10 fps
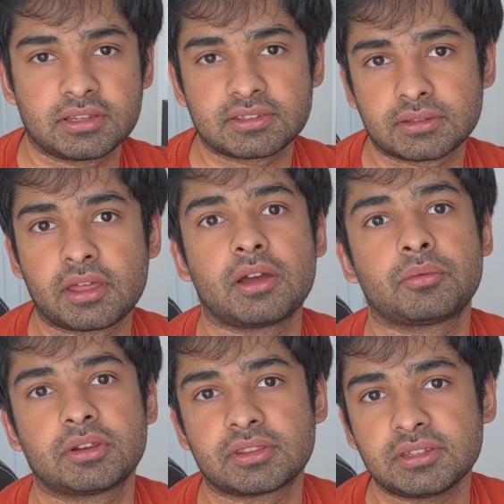It's not
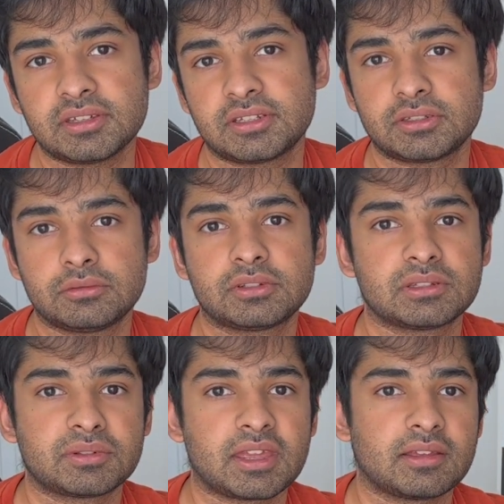worth it, and you can
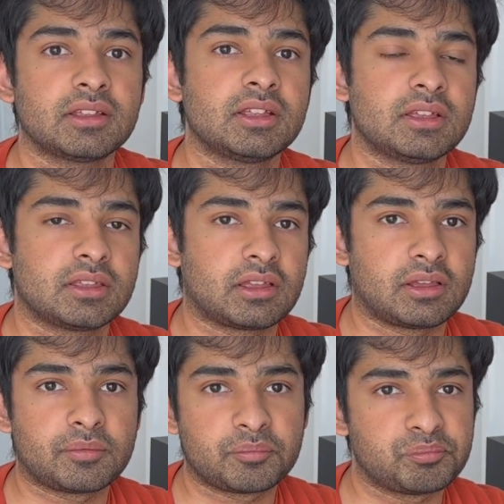get
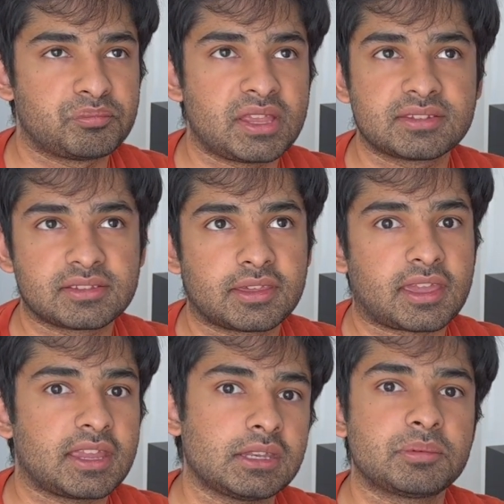basically like
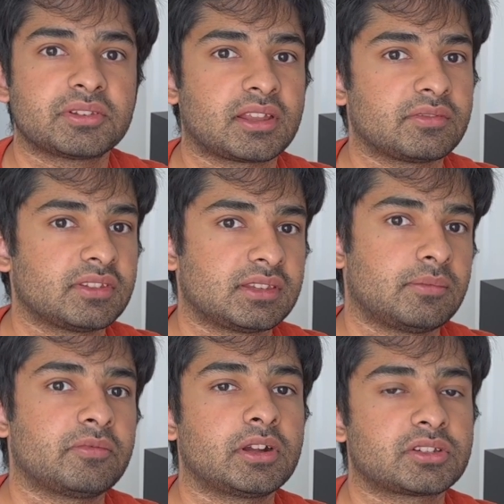80% of the same
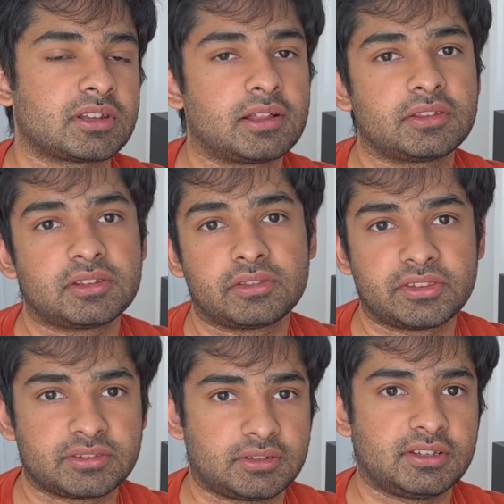functionality on the
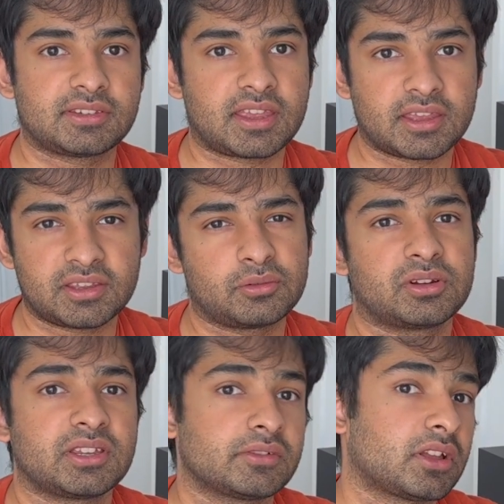Series 8 or
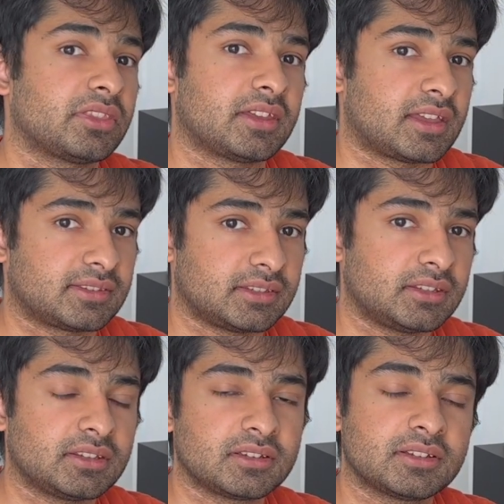even on the SE.